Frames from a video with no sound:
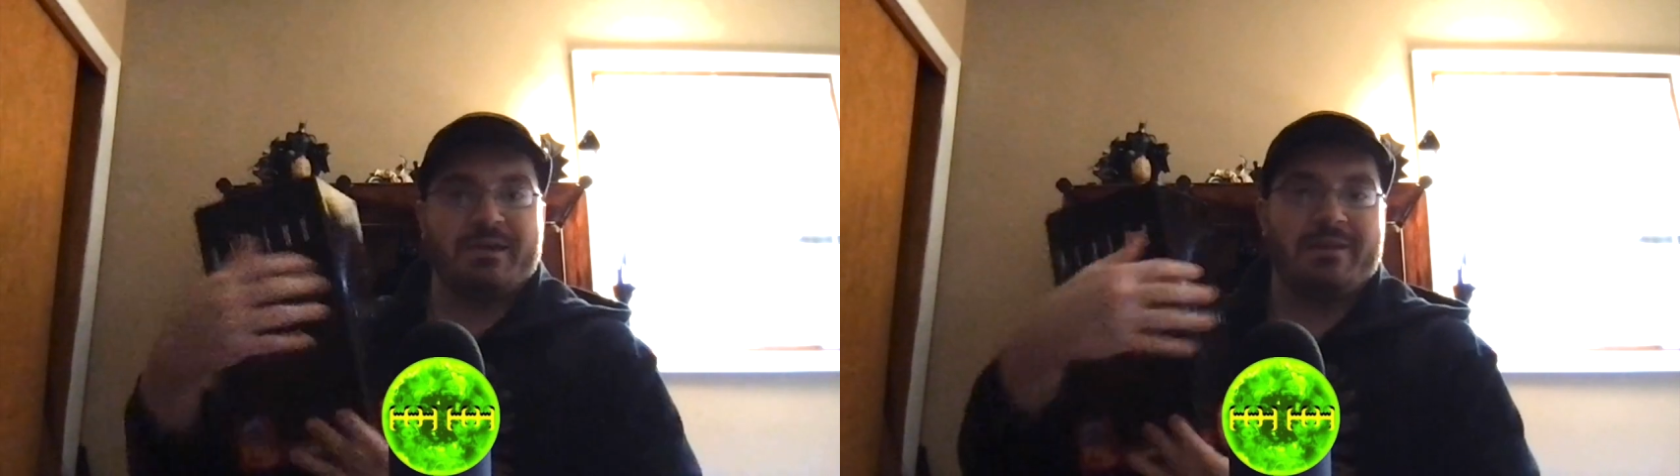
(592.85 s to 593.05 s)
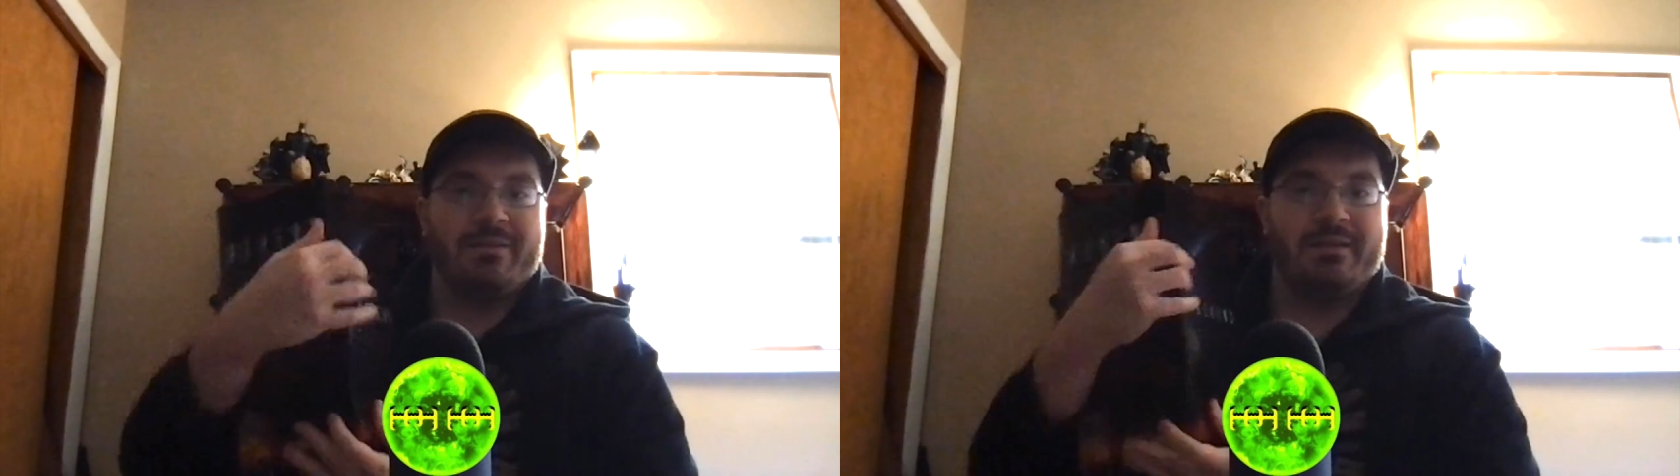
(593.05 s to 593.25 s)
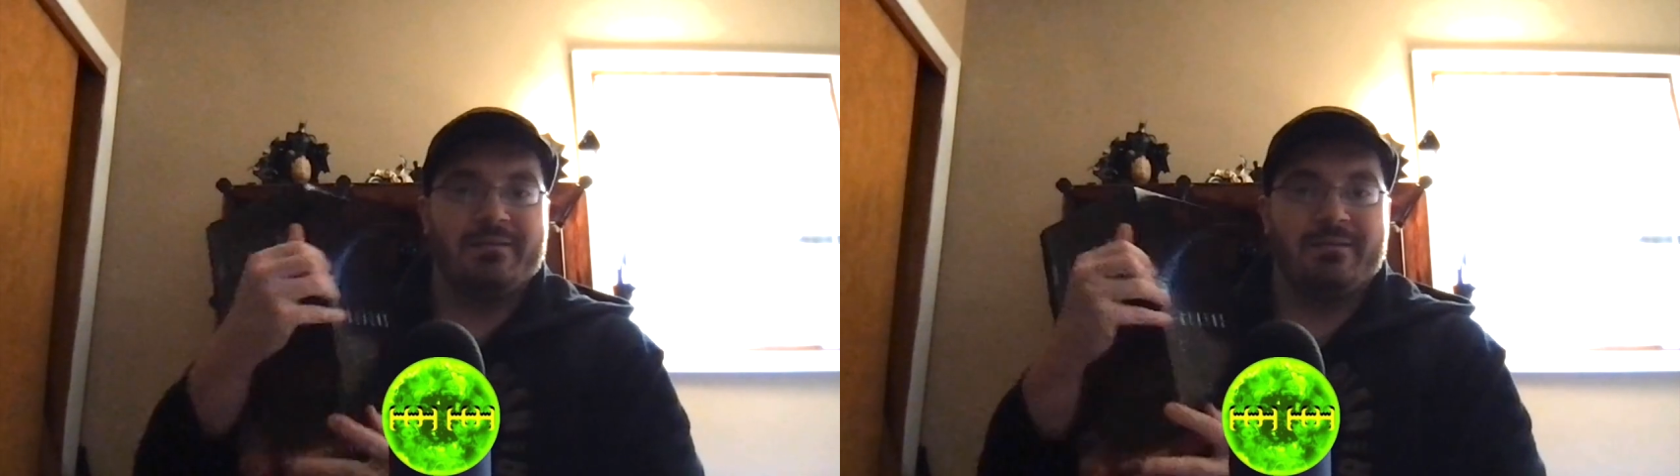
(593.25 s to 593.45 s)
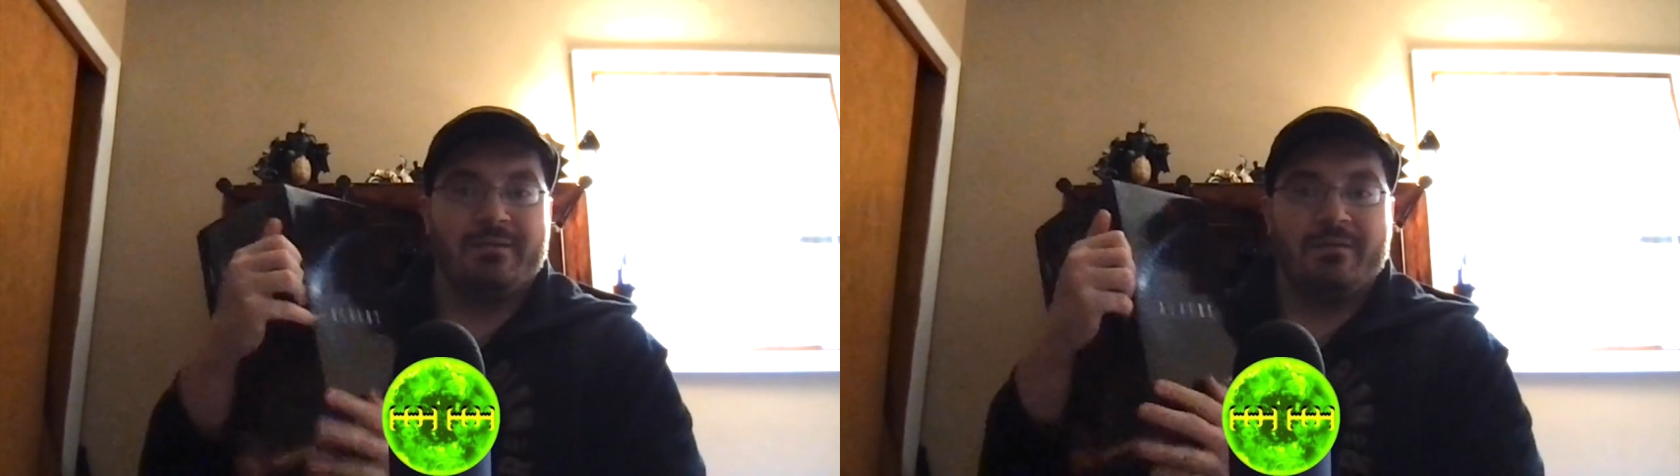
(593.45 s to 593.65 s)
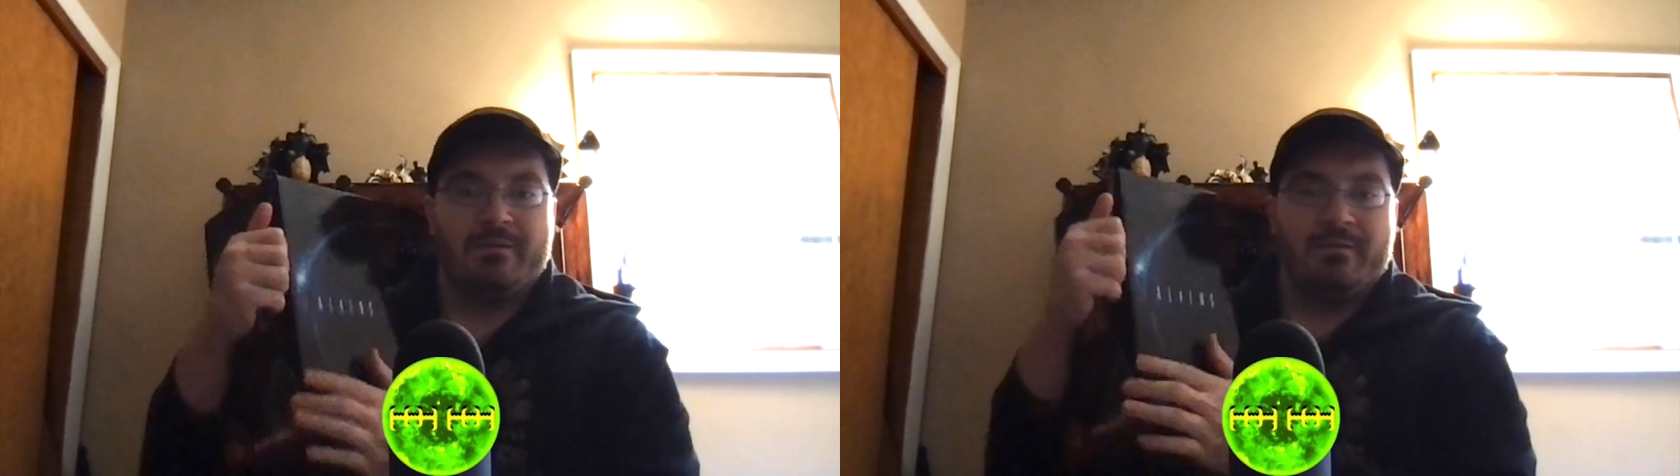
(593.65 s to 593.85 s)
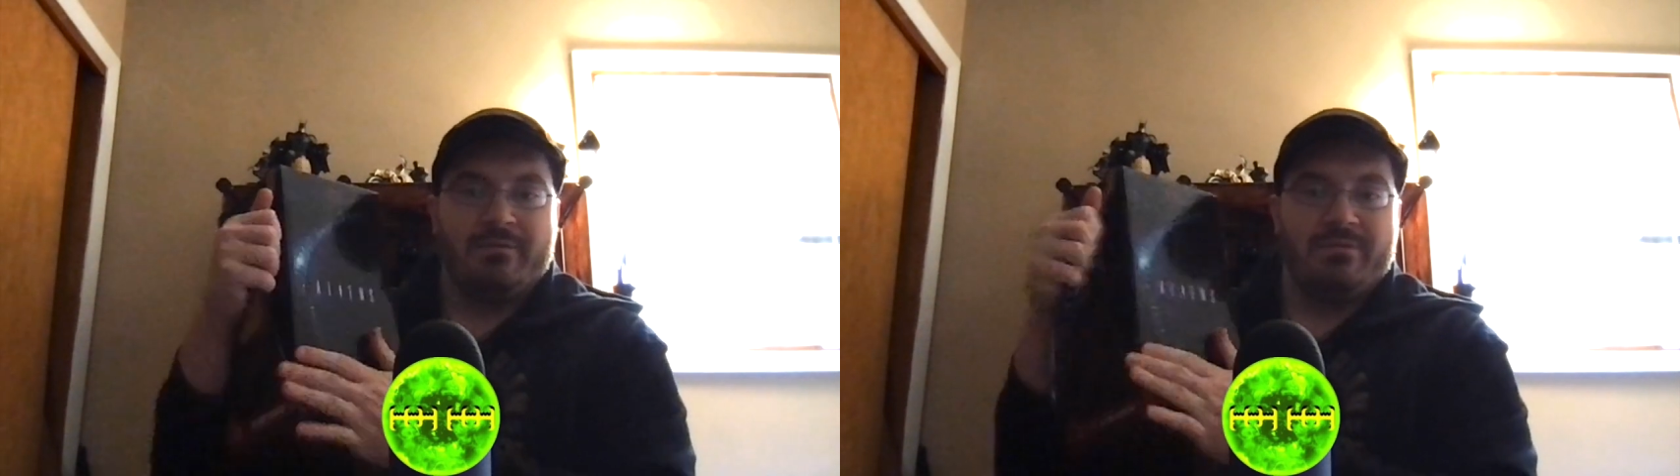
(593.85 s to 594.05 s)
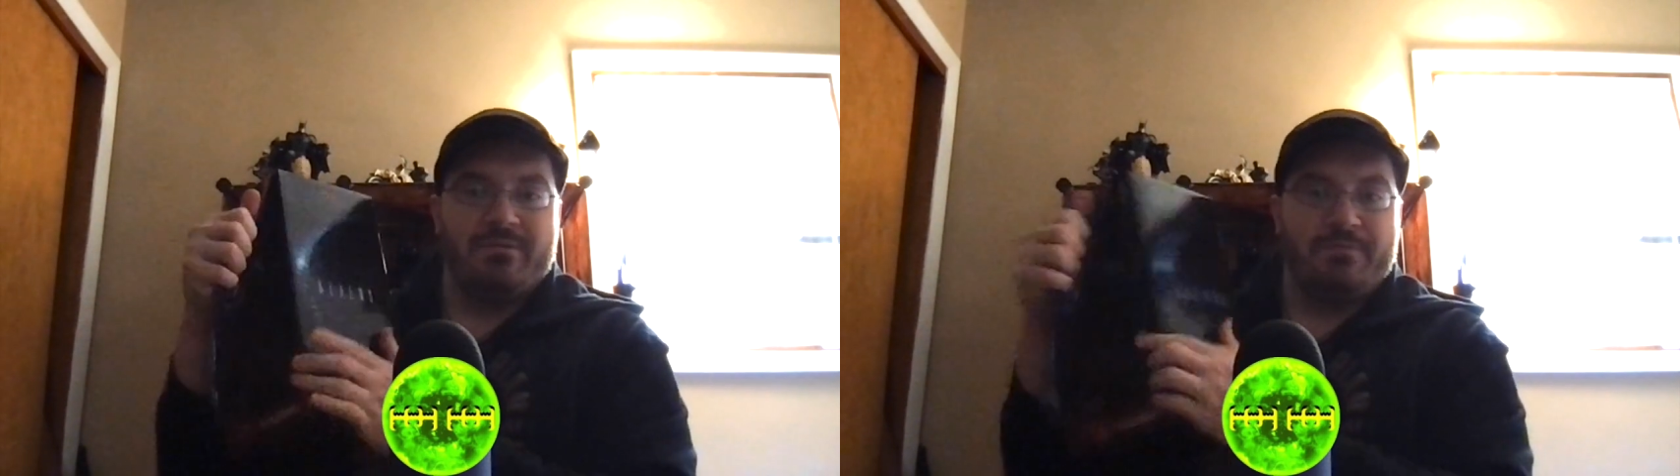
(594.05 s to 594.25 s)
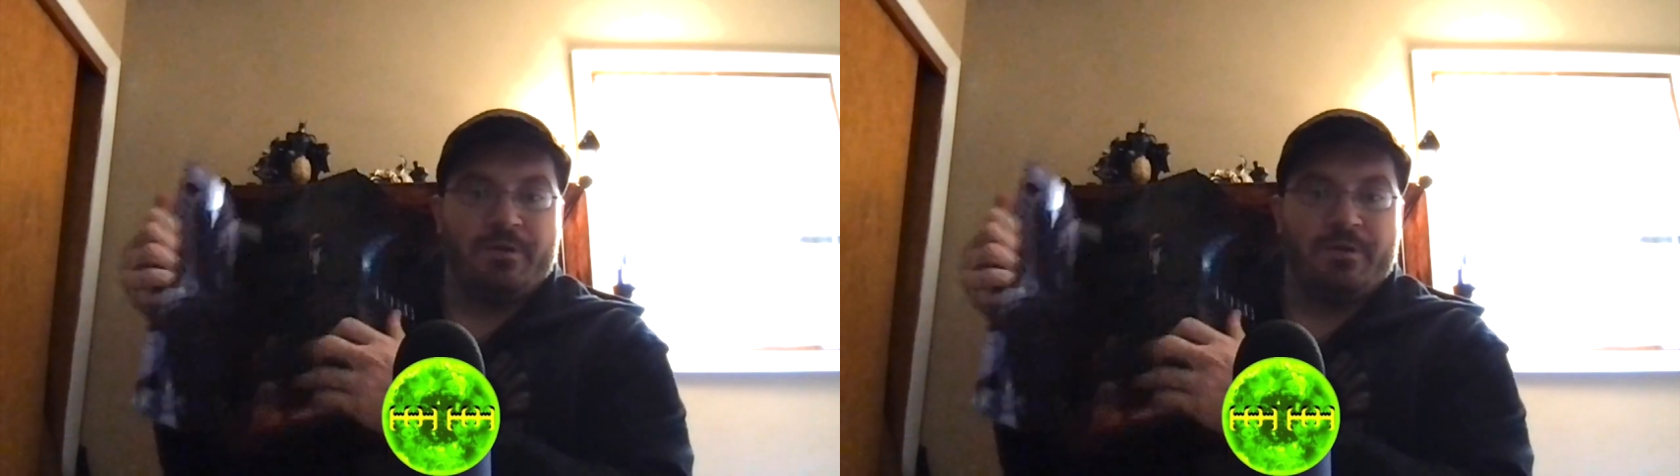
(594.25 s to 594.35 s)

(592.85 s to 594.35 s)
that like the